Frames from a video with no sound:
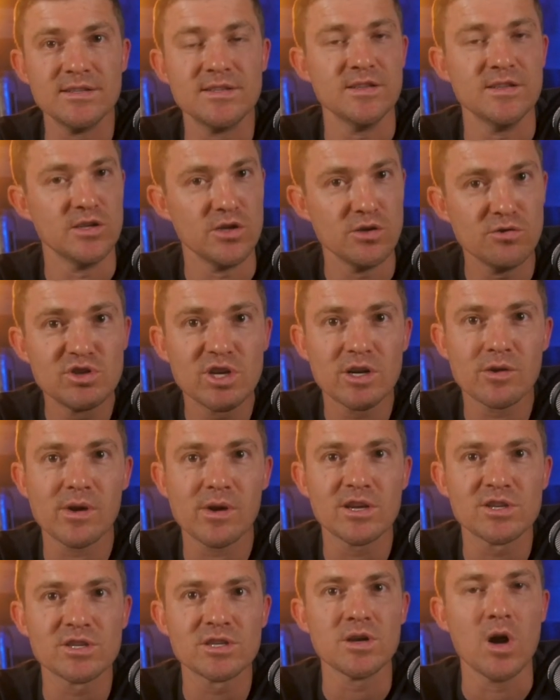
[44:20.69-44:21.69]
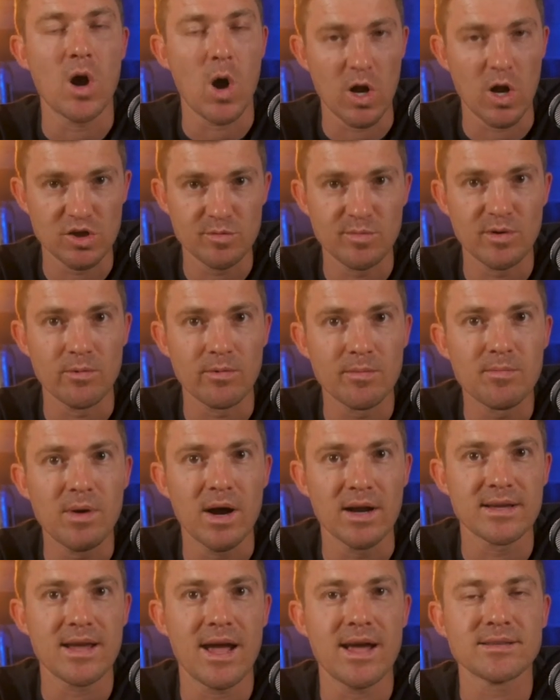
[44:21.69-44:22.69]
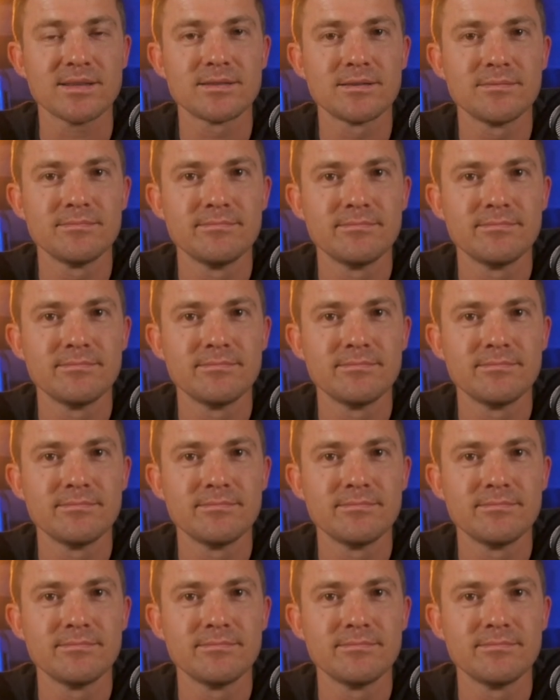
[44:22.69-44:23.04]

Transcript: to the New Generation Entrepreneur Podcast.